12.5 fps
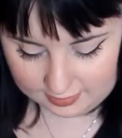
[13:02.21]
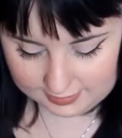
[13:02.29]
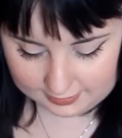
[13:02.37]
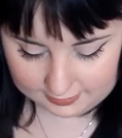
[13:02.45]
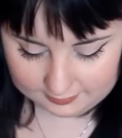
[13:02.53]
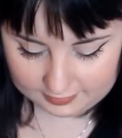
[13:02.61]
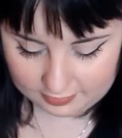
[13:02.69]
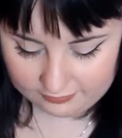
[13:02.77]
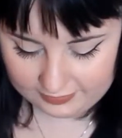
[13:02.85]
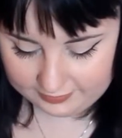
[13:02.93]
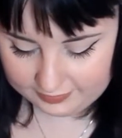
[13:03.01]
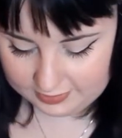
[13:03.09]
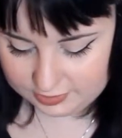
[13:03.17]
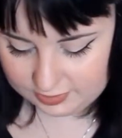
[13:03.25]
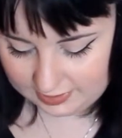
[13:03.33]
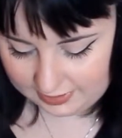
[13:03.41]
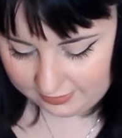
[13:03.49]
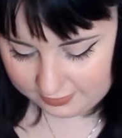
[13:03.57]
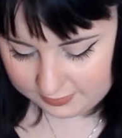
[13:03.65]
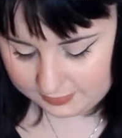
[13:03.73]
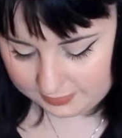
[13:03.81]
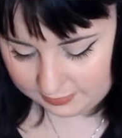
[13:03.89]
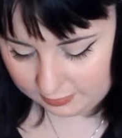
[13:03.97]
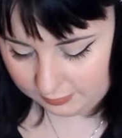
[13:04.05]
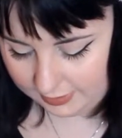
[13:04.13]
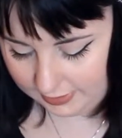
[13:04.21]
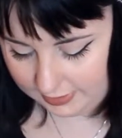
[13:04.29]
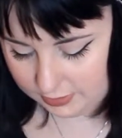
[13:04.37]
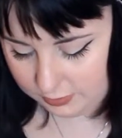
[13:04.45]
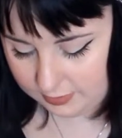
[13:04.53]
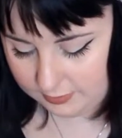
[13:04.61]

um, their foundation has been the greatest